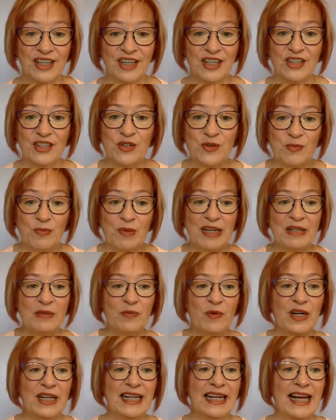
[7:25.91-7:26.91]
You might
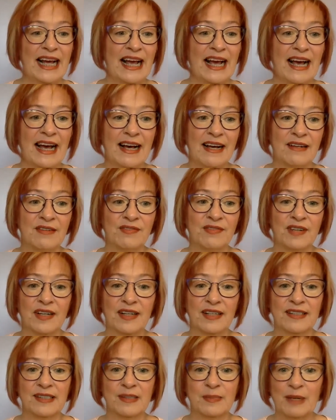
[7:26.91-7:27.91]
want to have
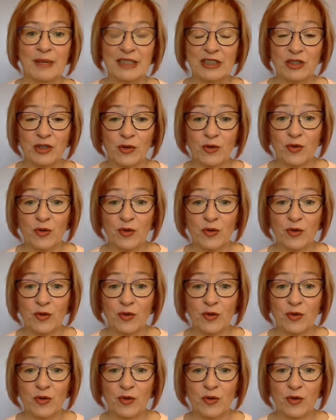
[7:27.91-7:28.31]
a special